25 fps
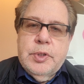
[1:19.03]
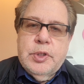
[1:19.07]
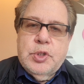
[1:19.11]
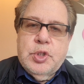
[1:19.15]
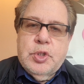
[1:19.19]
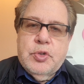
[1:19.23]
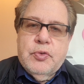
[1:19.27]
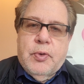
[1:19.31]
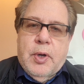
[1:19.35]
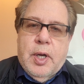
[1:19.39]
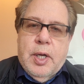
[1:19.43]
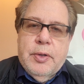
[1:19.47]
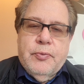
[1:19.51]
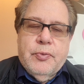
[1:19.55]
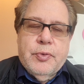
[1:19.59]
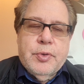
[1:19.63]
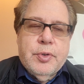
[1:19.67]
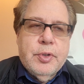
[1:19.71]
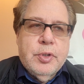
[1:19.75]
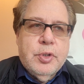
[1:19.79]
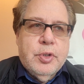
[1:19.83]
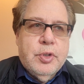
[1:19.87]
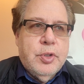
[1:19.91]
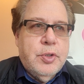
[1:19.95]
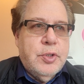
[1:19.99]

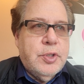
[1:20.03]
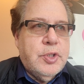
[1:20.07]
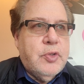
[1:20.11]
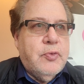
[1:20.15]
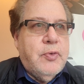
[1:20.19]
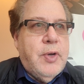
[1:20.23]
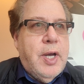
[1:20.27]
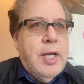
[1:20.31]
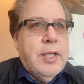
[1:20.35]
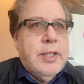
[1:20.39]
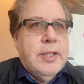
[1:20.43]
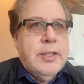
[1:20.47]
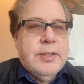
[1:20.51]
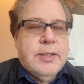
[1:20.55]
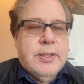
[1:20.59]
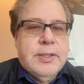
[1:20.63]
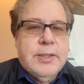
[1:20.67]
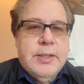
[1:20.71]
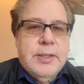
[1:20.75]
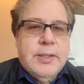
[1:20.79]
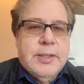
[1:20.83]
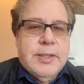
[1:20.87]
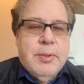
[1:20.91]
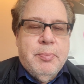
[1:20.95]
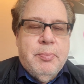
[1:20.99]
driver turns around and he
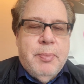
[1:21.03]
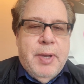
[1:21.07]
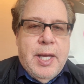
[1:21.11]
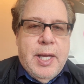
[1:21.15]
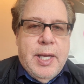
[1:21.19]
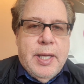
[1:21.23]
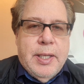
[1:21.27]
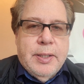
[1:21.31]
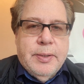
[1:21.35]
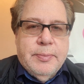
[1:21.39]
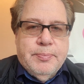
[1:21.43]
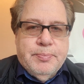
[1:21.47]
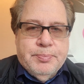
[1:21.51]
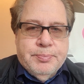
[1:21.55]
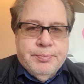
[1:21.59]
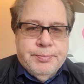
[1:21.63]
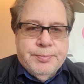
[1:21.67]
sees the man